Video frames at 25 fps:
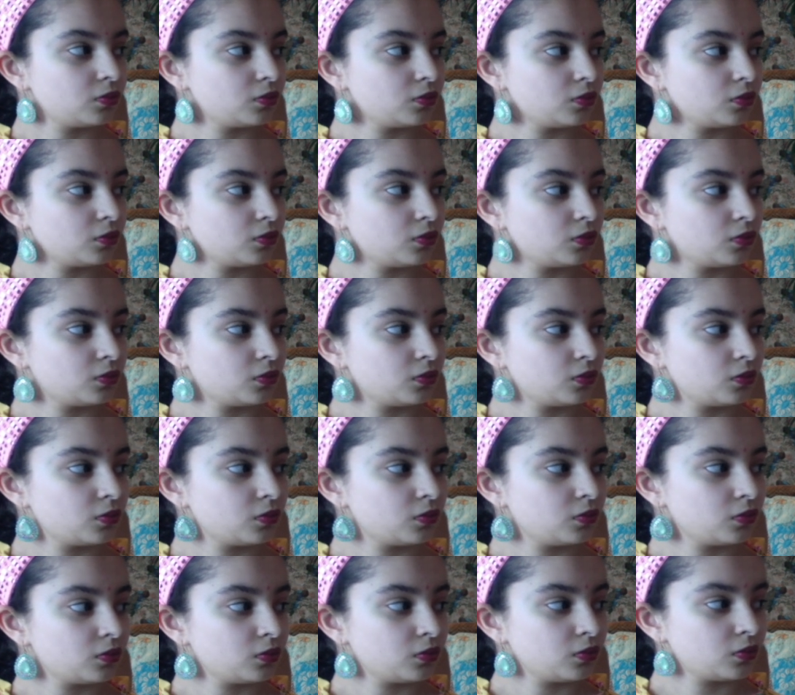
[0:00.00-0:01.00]

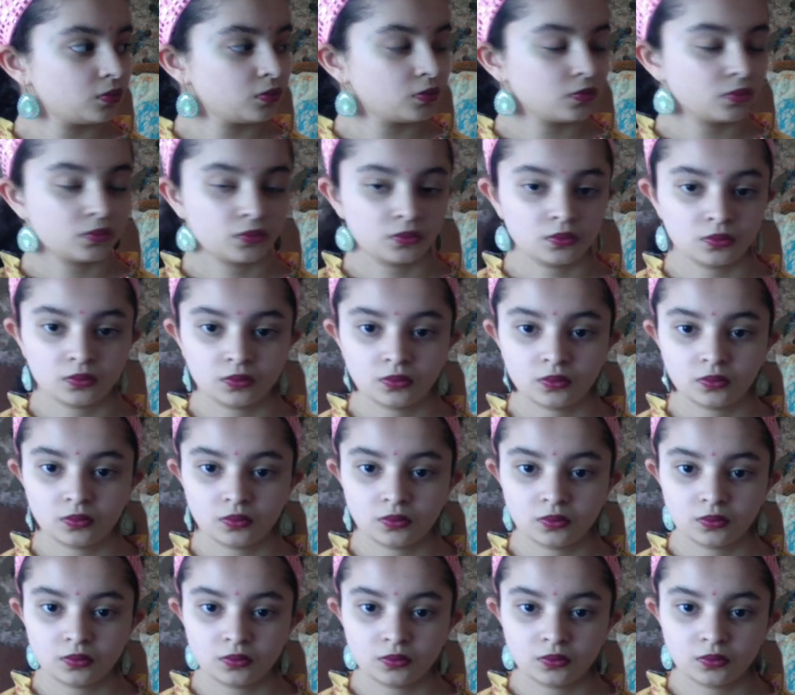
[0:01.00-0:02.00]

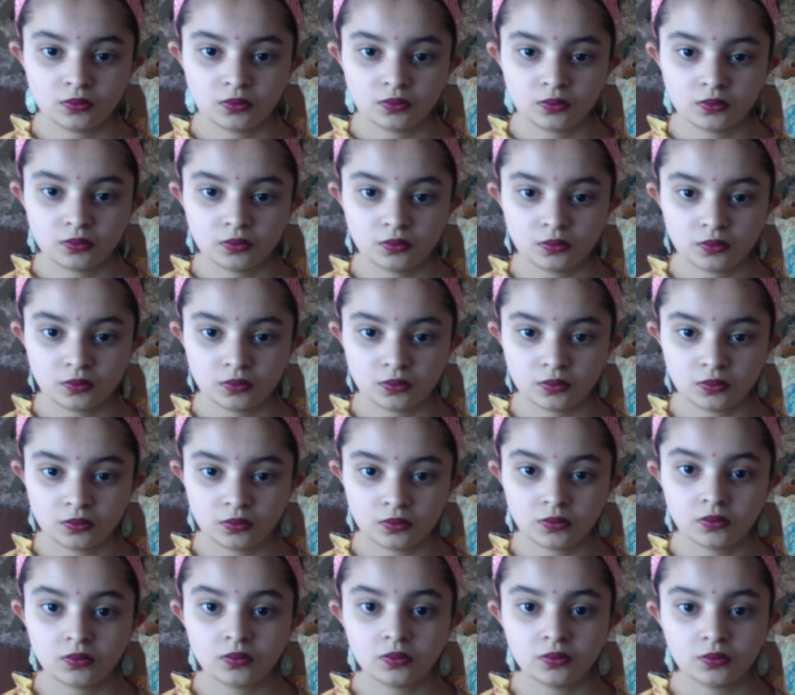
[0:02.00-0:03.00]

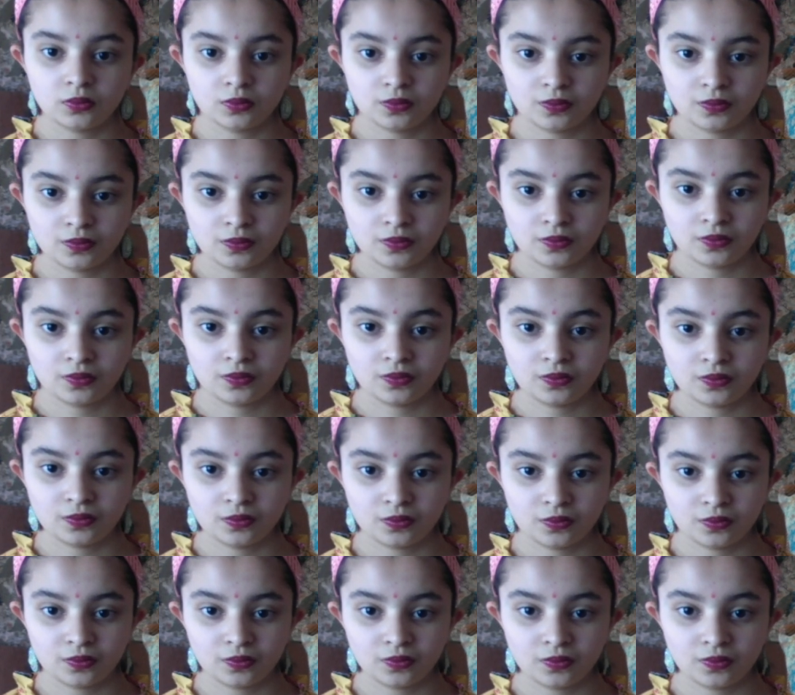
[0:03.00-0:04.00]

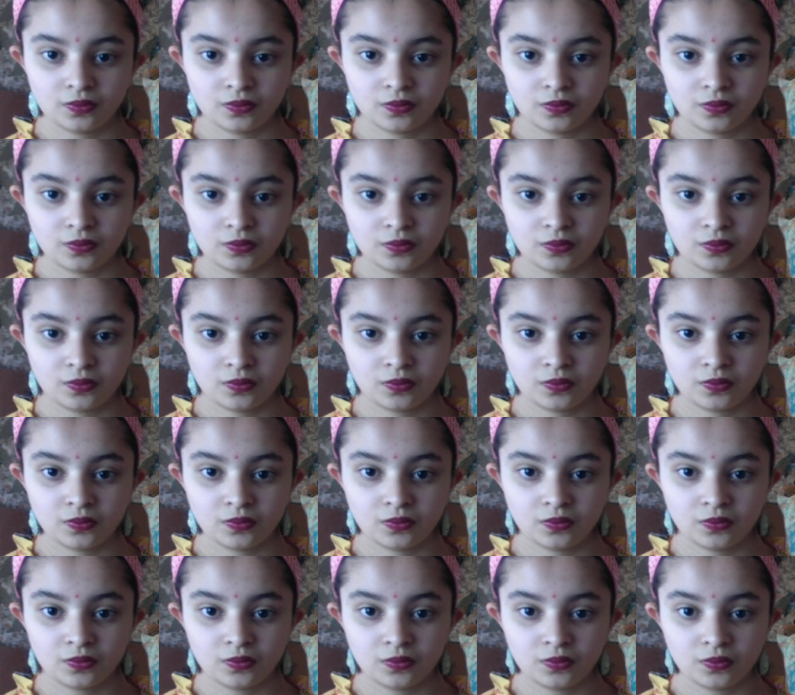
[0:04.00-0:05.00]

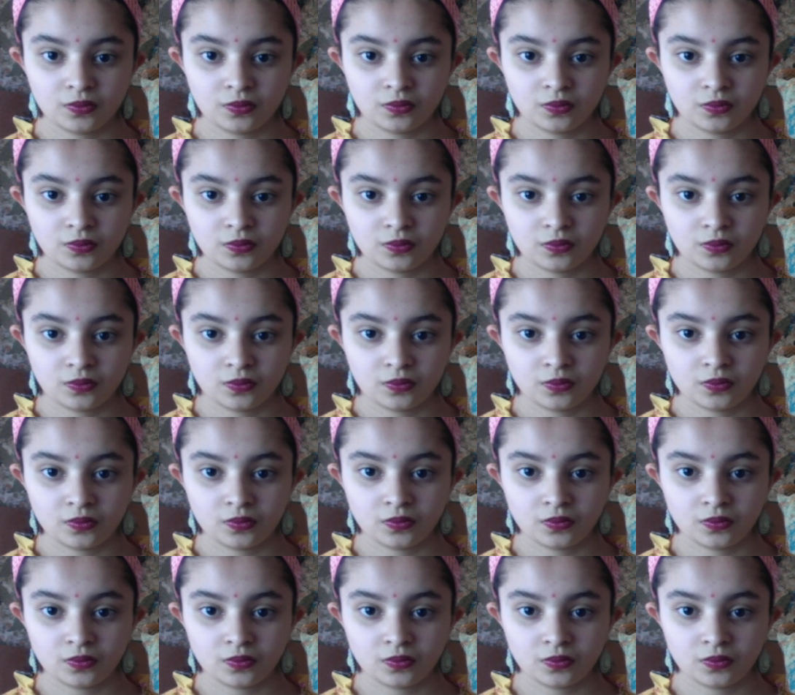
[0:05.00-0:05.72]
This person isn't speaking.